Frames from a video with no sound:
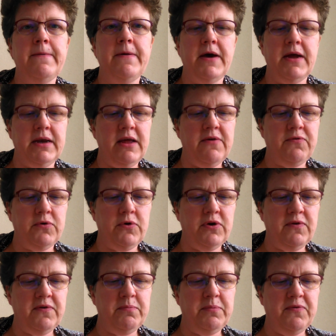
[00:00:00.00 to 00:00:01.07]
I'd never heard
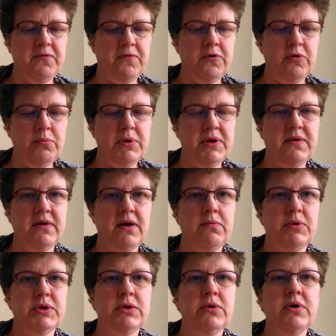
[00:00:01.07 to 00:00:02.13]
of it before, but I
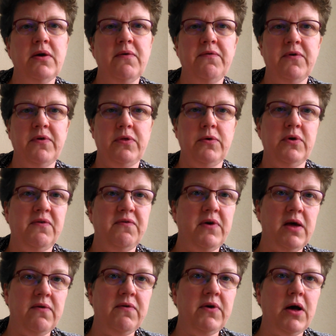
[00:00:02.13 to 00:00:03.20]
was looking for
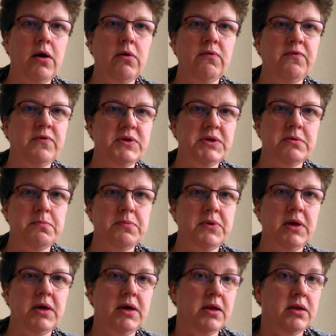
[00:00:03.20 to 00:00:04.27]
35 count for
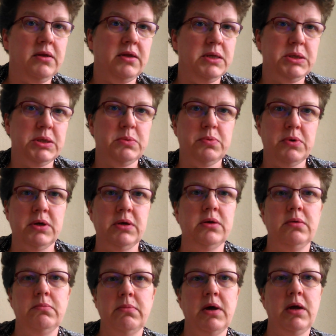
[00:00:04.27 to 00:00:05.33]
something, and this is what
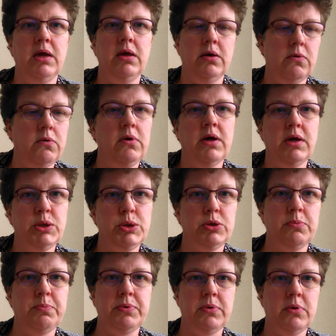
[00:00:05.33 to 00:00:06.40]
my online
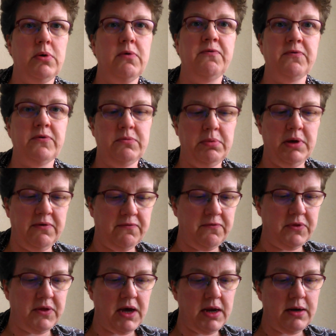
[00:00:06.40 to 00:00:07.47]
shop offered me for
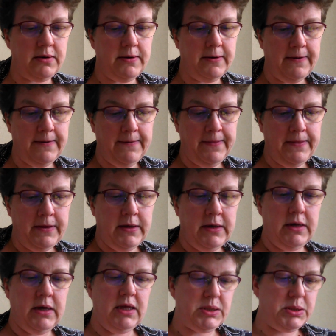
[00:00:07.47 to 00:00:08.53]
that.
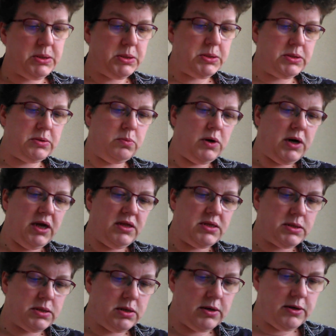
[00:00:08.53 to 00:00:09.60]
It's just a
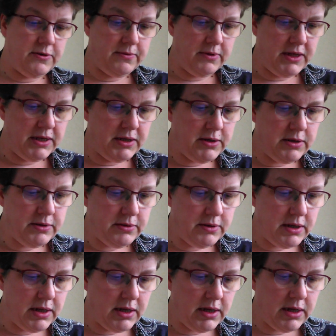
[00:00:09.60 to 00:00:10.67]
white linen
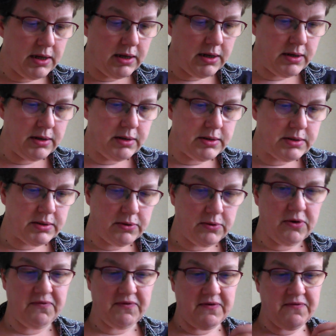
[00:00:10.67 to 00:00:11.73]
and
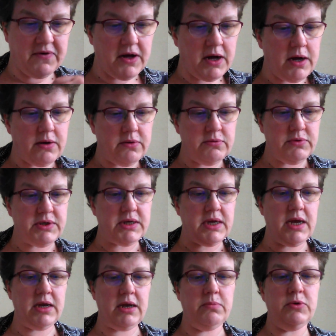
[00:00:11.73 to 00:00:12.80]
35 count,
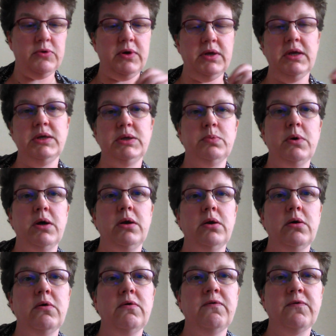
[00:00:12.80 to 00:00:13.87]
and I'm doing this
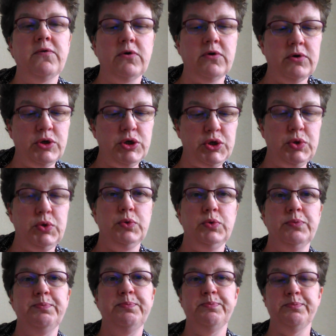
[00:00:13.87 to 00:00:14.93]
1/2.